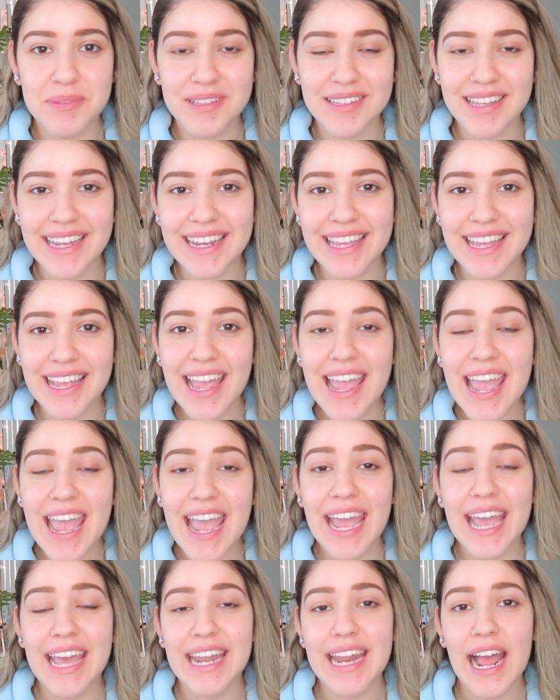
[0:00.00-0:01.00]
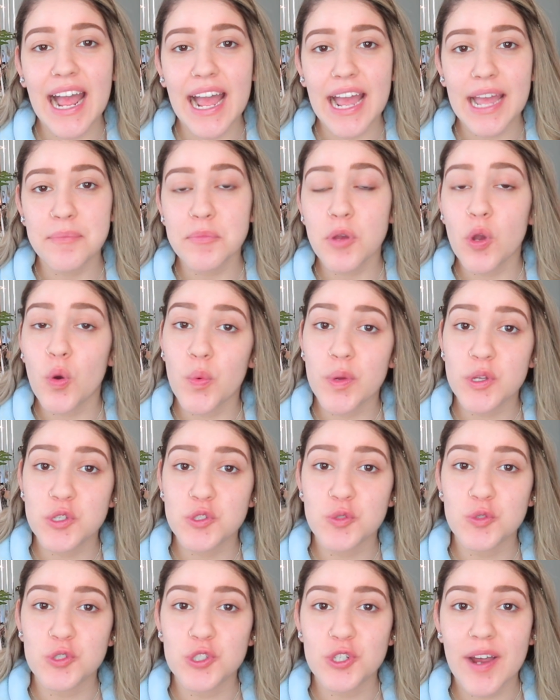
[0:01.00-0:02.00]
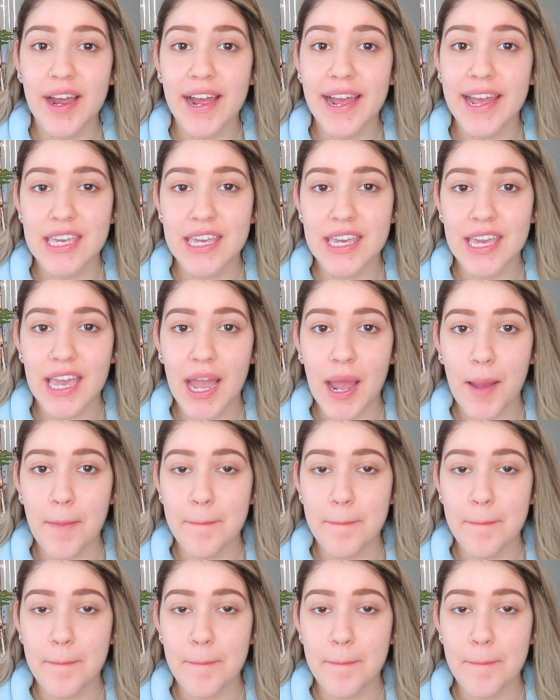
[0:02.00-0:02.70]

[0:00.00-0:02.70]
Maleniumm and I'm going to try the